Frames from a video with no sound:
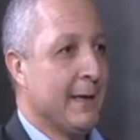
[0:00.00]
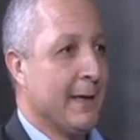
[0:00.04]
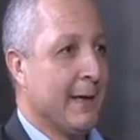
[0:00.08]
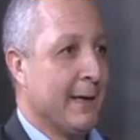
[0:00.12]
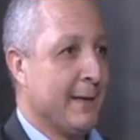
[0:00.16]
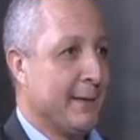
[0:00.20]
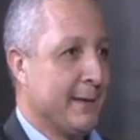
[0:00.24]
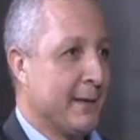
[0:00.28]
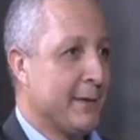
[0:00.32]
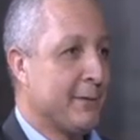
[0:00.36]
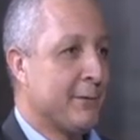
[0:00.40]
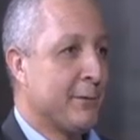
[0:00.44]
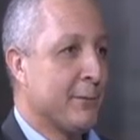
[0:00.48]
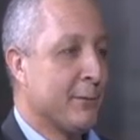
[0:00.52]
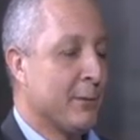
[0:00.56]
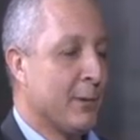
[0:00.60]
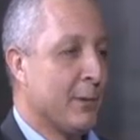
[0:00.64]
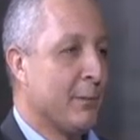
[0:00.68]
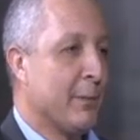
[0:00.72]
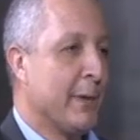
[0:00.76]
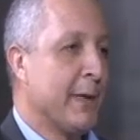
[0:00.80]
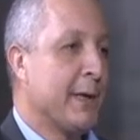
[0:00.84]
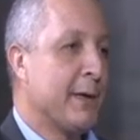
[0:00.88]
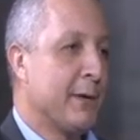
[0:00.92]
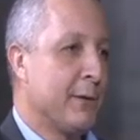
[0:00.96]
and that you
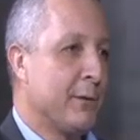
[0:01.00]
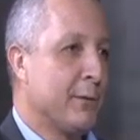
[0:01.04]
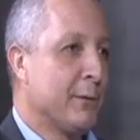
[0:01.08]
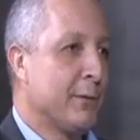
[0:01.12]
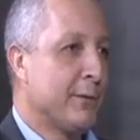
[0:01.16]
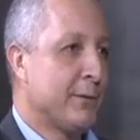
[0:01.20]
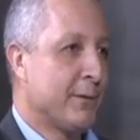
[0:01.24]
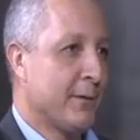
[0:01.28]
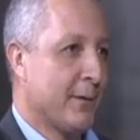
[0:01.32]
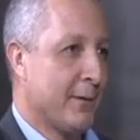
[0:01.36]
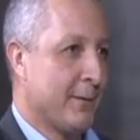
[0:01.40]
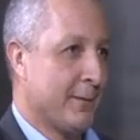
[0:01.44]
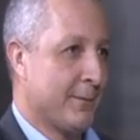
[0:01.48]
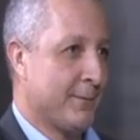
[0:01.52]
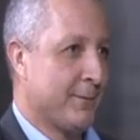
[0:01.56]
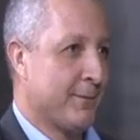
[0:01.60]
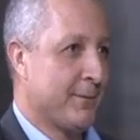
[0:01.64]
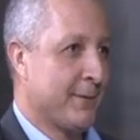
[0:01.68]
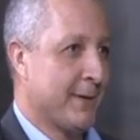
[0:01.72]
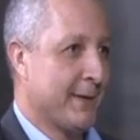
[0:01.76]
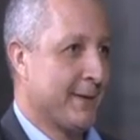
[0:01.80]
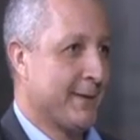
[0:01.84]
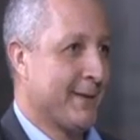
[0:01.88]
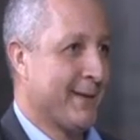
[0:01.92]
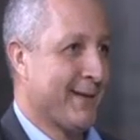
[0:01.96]
will make use of
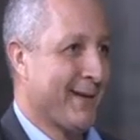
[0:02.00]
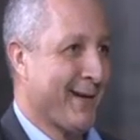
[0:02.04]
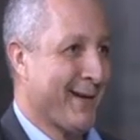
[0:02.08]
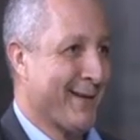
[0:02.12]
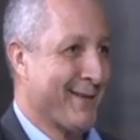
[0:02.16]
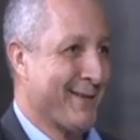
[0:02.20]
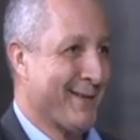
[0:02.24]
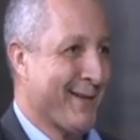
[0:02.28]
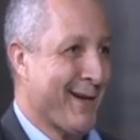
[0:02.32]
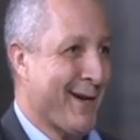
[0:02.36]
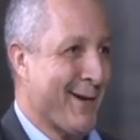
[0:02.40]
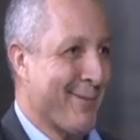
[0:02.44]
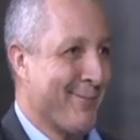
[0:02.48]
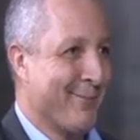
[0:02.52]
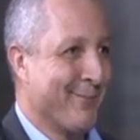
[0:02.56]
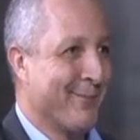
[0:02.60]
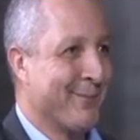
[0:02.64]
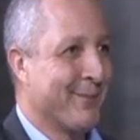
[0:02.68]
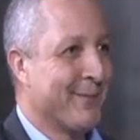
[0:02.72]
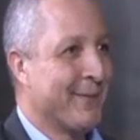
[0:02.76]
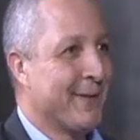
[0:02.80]
at the right time.